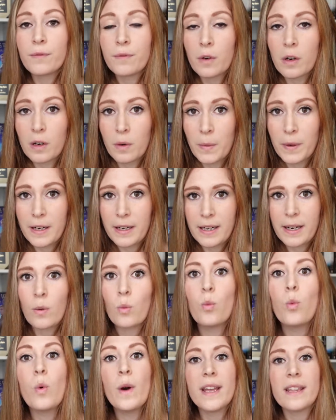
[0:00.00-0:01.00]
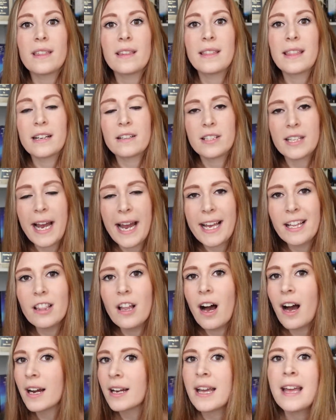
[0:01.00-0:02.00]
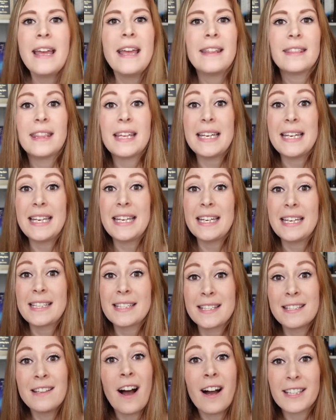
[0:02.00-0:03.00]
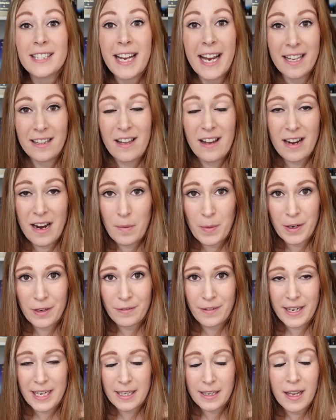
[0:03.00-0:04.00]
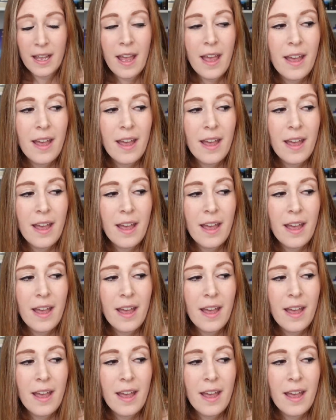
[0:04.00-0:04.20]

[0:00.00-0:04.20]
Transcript: forward with their dialogue, then it is not dialogue I want to read.